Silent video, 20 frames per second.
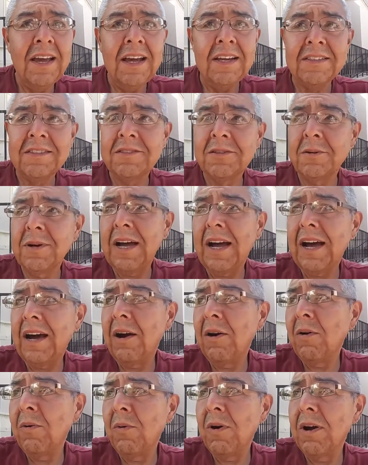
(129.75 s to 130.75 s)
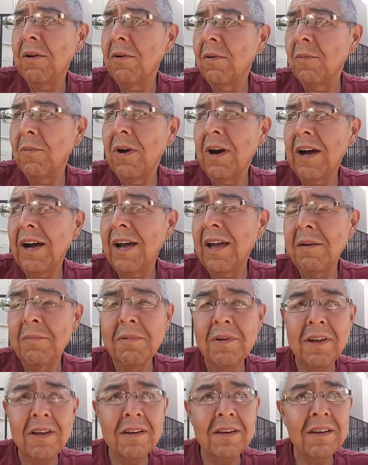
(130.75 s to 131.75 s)
as to how, what, or why,
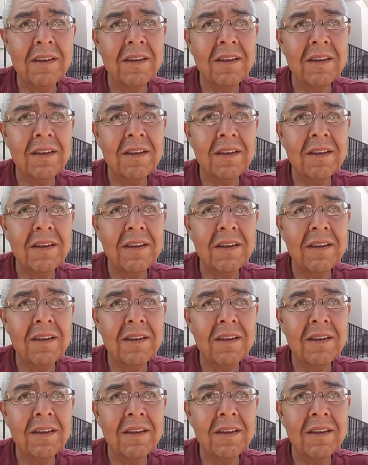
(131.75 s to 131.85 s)
but